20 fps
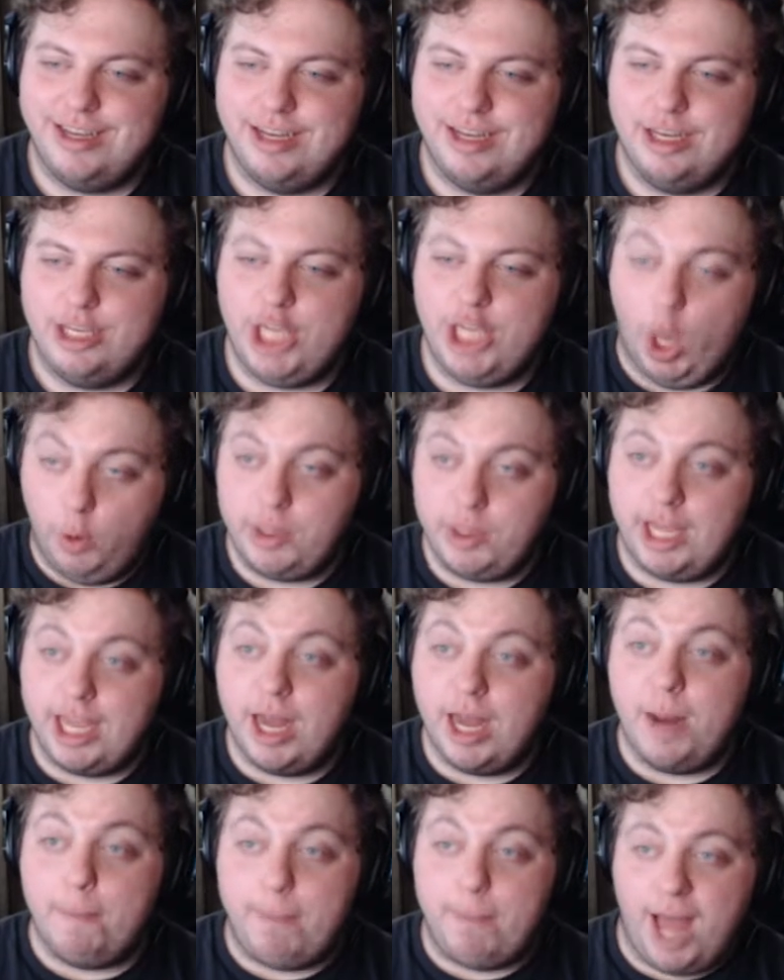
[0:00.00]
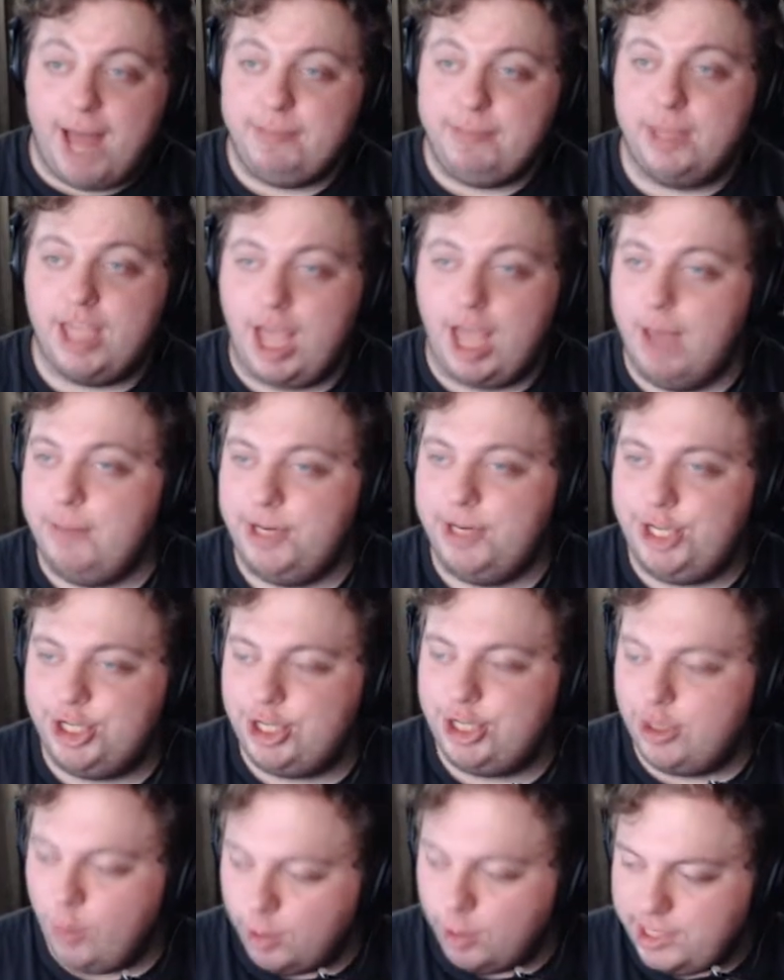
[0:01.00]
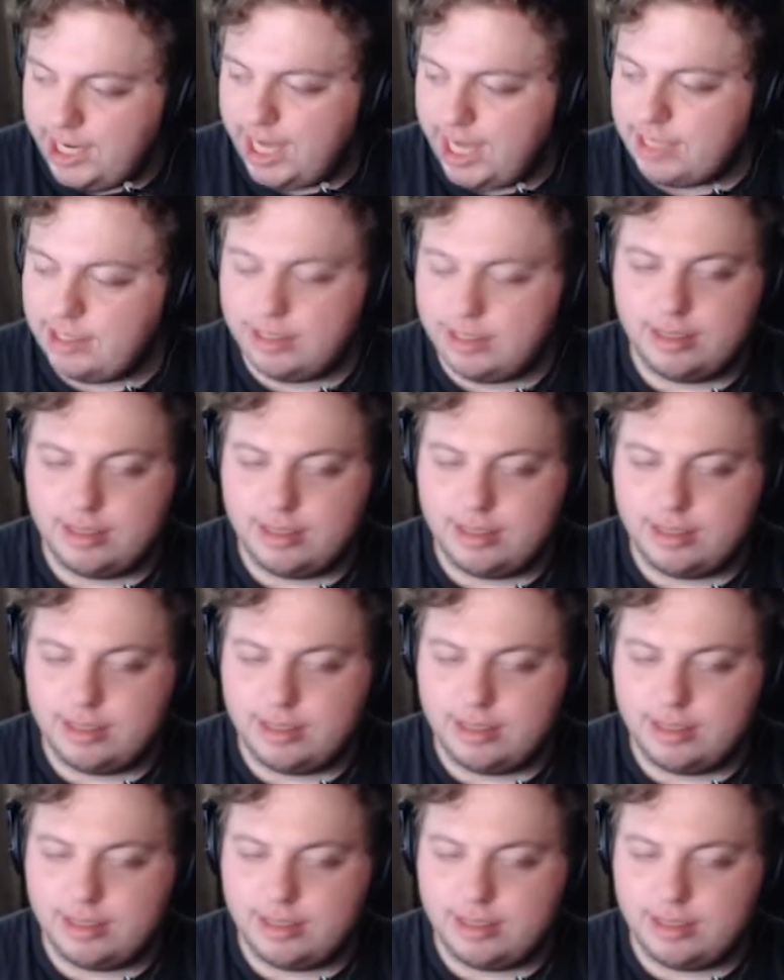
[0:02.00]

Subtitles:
Yo, are they gonna bop the competition, Cortex?